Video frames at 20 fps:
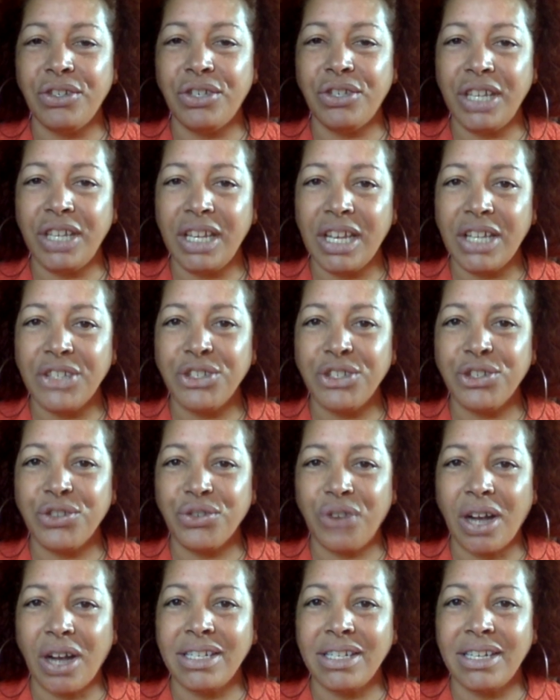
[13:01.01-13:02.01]

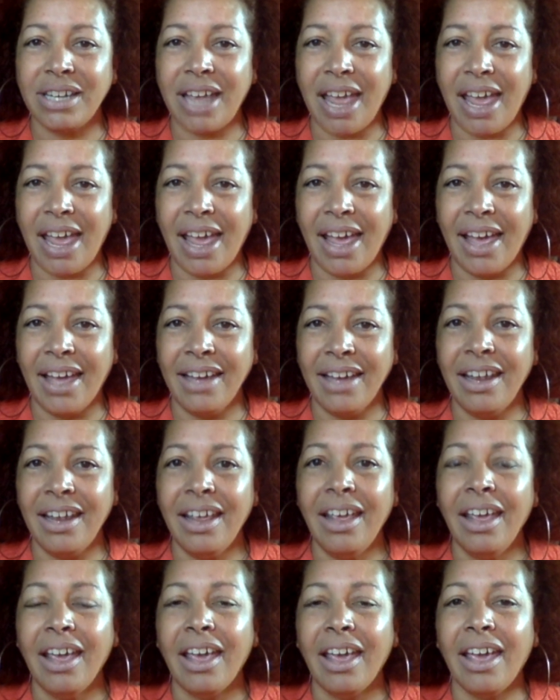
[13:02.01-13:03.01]
deconstruct an ad,
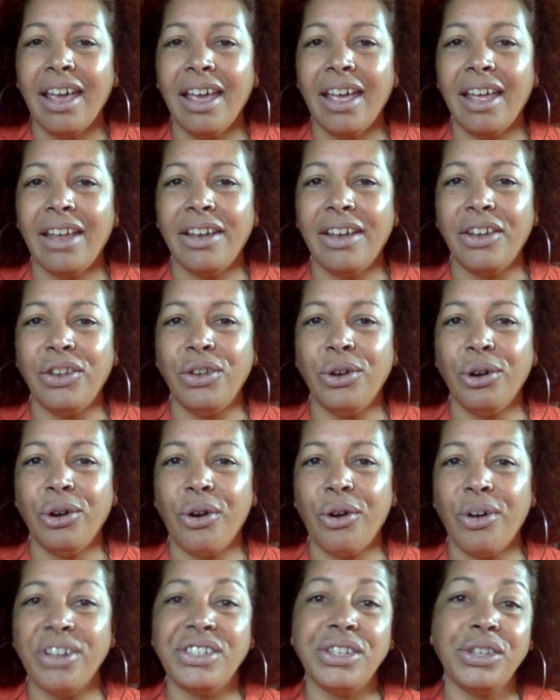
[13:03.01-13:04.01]
and you're
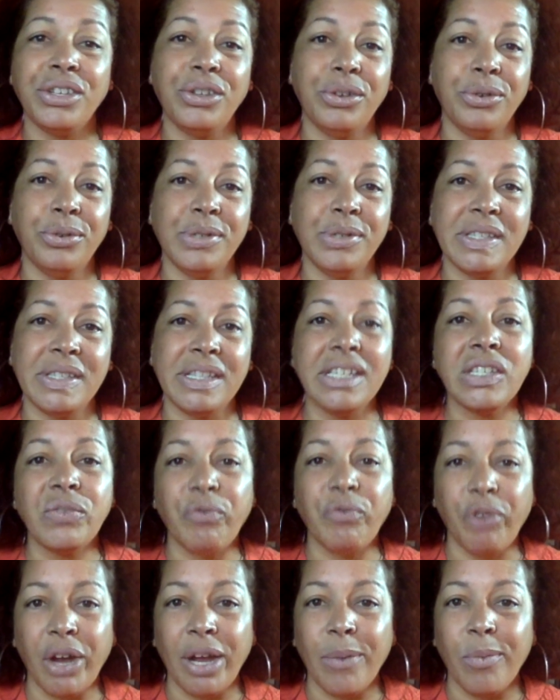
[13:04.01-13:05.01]
going to use this
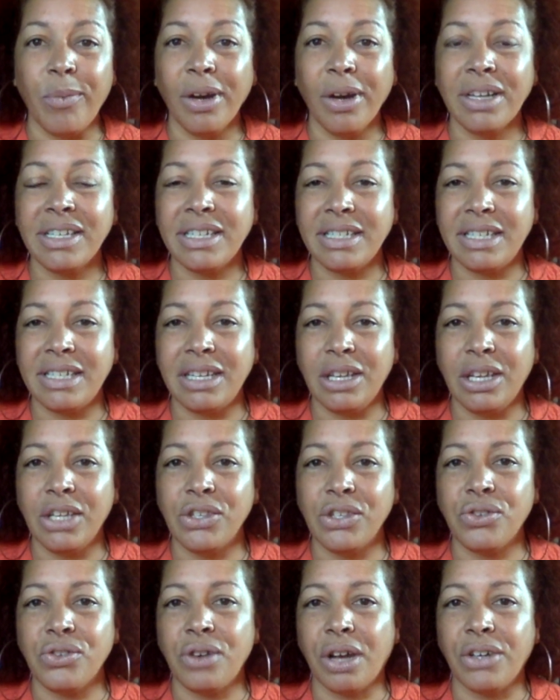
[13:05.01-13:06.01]
framework to
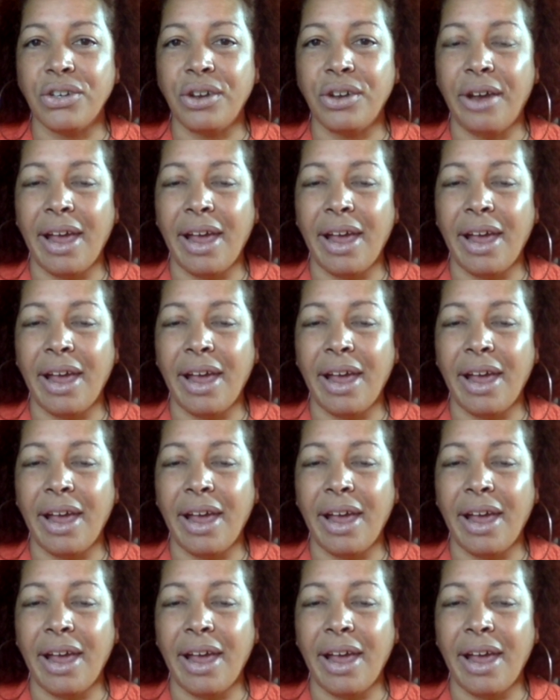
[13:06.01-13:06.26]
deconstruct your